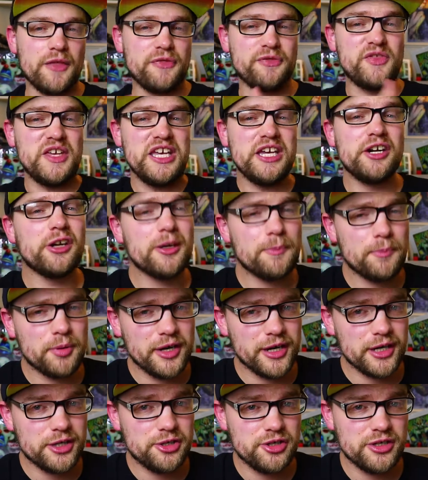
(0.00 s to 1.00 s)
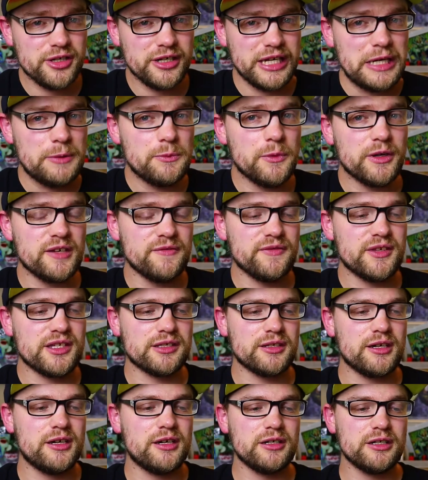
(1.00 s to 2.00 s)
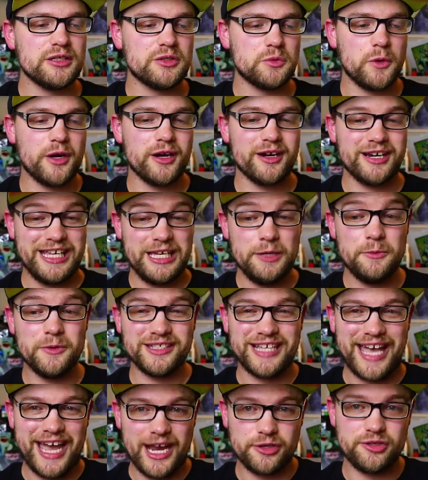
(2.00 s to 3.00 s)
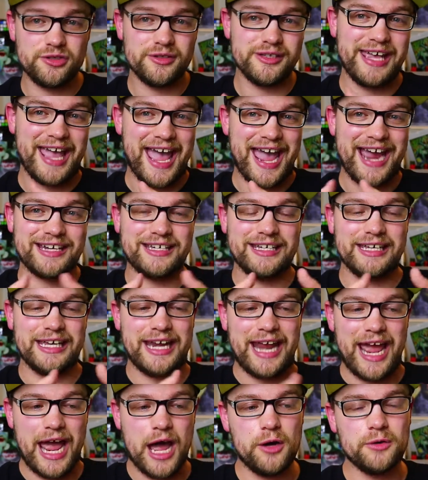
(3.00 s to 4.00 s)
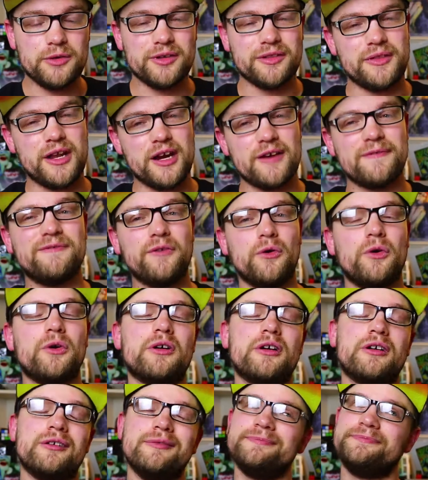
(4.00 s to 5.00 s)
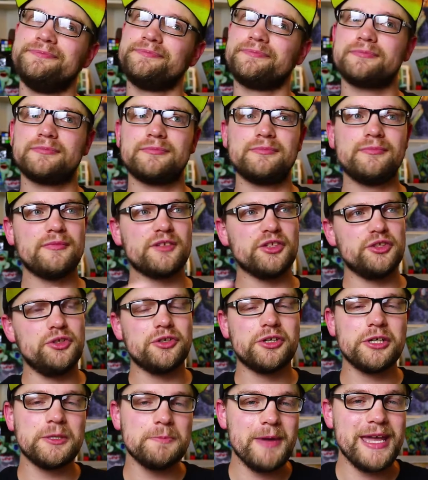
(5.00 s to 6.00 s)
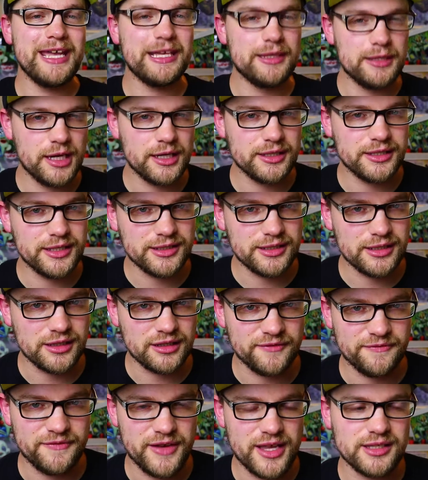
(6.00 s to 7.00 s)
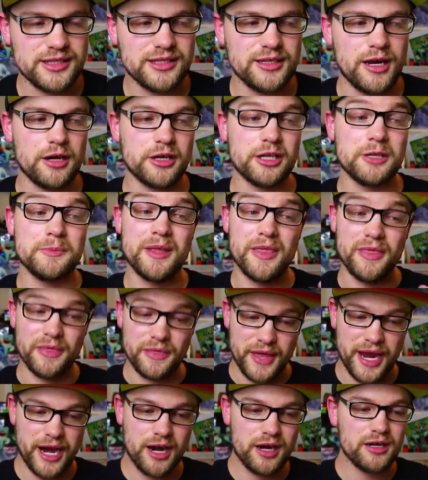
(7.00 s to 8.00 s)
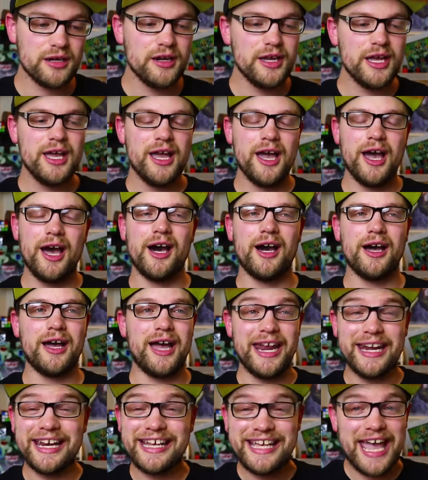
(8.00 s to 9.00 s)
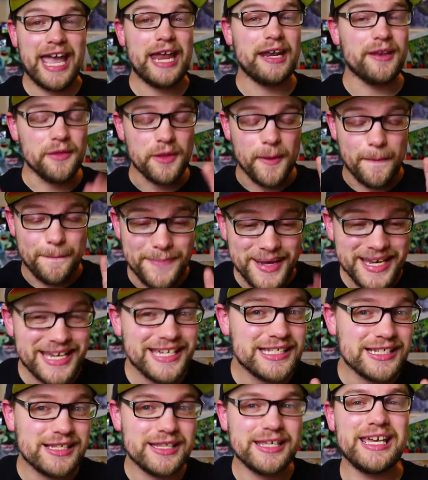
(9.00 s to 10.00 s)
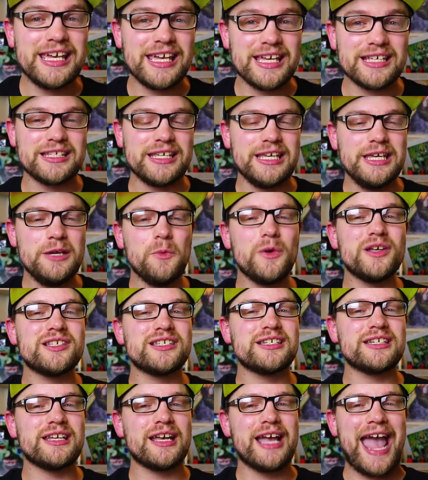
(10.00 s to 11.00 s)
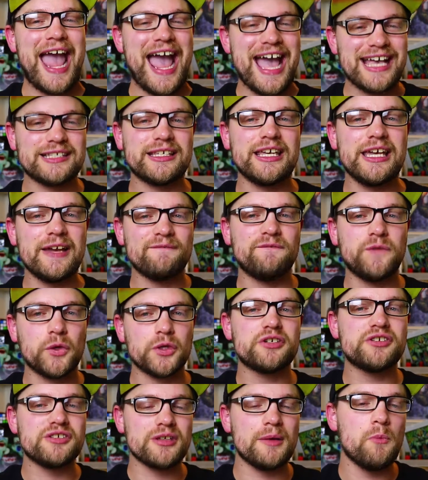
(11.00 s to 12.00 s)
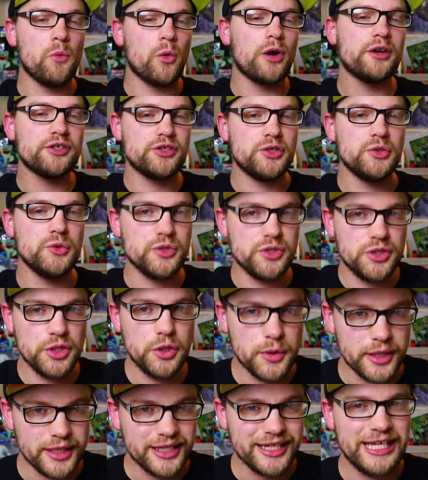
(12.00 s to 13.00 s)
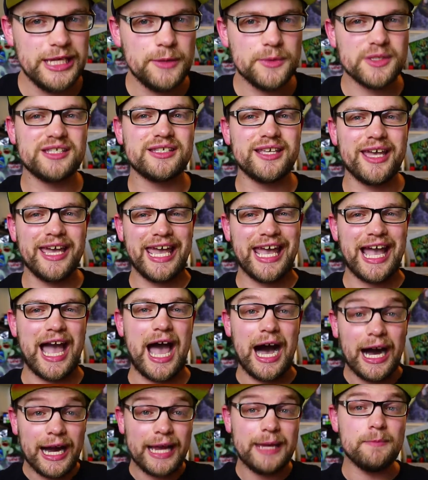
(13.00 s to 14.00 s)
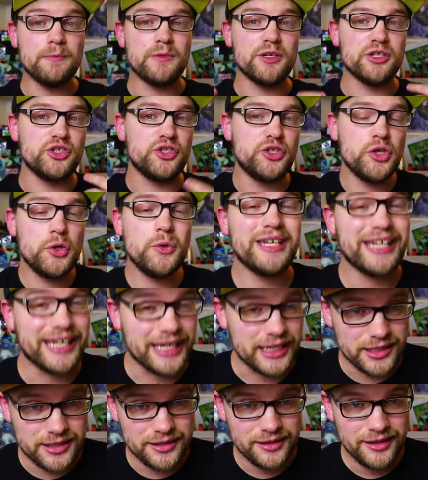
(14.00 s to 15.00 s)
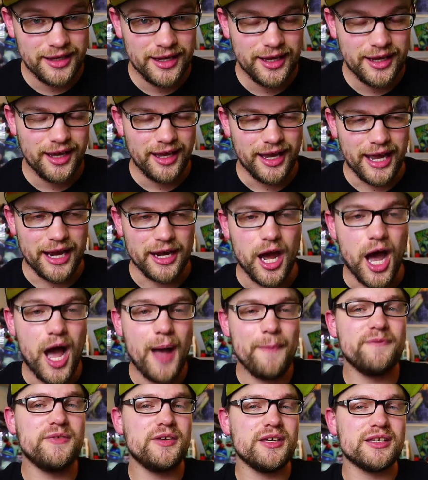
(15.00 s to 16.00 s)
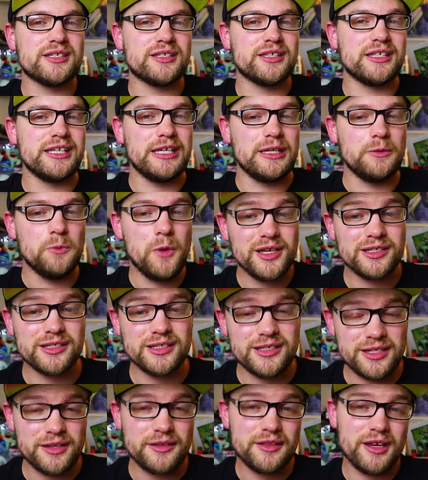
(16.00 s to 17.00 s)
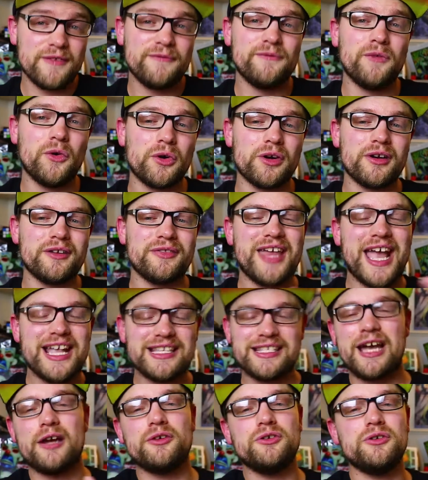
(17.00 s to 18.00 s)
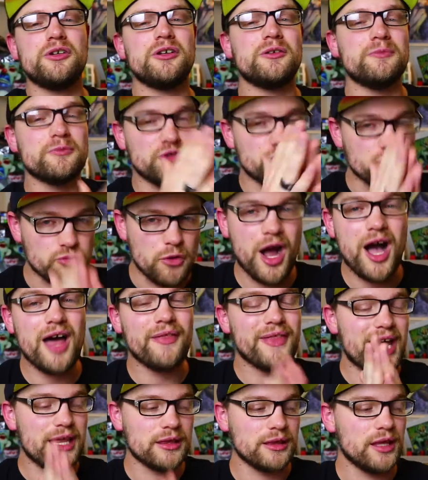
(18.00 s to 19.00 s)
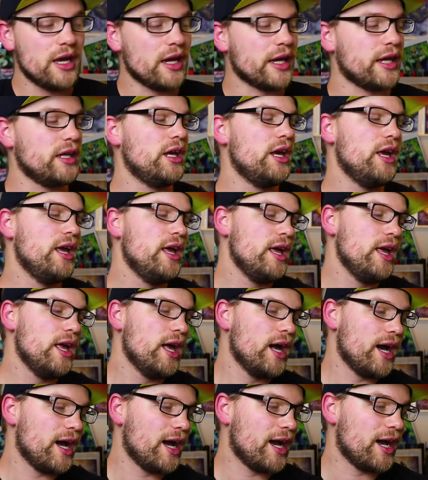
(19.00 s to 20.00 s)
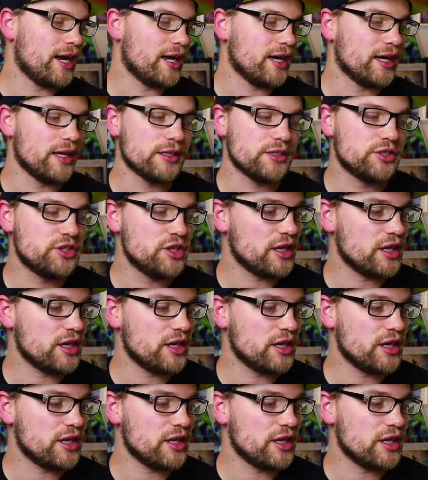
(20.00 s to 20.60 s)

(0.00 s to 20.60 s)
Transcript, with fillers: a theater production in one of the songs where he was actually acting it out. Therefore, you could make the artistic defense argument there. And again, the biggest thing is he wasn't asking for someone to do it. He was saying, I'm doing it. And obviously he wasn't. Therefore, that's how you can draw that line. And